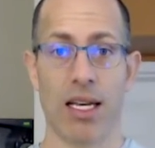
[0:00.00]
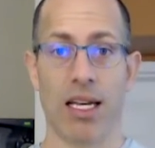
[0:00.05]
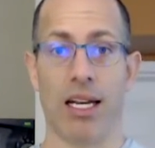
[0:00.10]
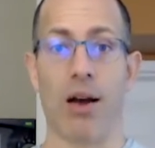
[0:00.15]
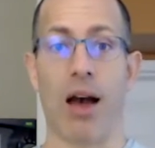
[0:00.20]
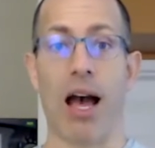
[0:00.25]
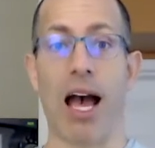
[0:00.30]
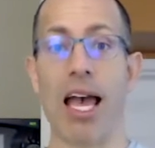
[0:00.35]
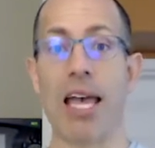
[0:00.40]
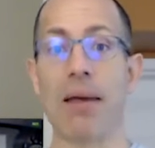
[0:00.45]

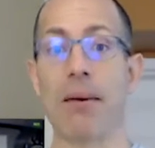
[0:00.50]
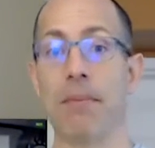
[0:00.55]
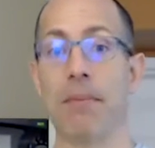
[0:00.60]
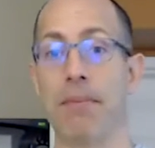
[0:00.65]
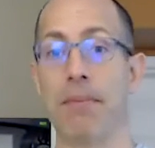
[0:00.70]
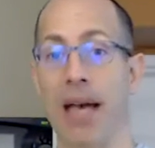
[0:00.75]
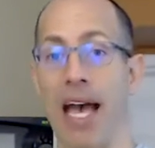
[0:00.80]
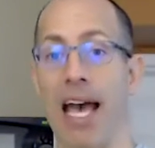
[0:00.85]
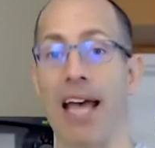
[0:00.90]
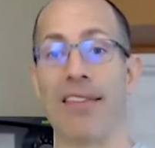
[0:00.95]
Now, I
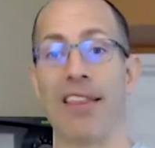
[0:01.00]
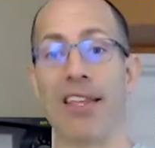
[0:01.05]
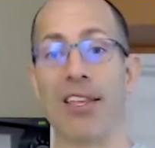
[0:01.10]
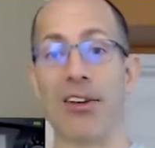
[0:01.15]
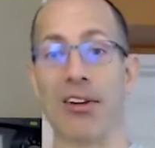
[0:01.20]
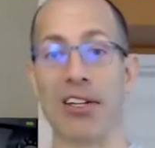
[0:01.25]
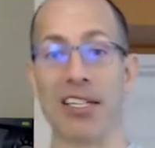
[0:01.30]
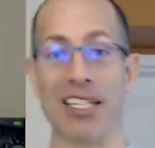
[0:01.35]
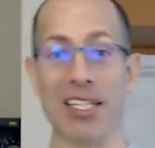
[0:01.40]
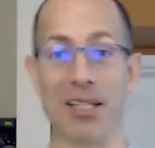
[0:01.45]
bet that
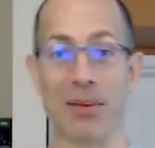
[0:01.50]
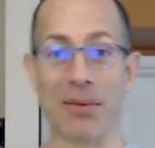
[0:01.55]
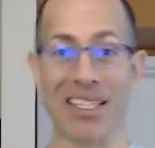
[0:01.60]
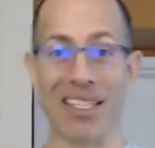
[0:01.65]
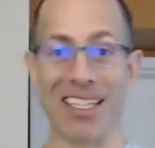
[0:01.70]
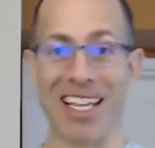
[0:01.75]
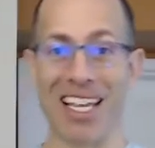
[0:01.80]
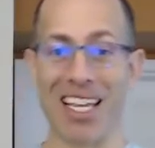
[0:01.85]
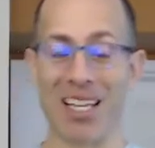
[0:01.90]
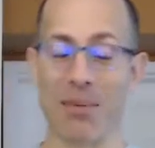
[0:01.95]
you're a little
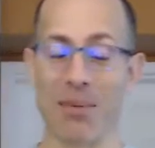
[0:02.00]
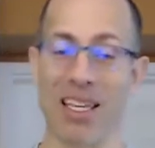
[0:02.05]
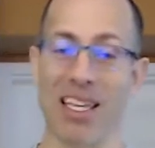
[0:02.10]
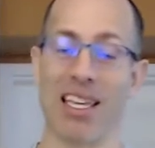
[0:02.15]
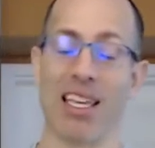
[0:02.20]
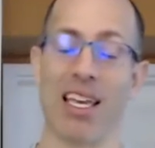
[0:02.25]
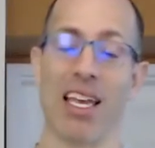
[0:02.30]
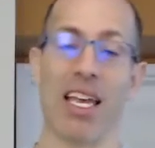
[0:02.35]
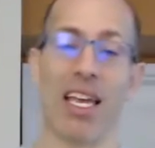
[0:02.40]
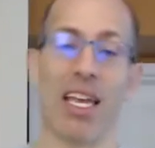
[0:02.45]
bit like
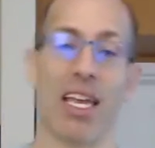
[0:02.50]
me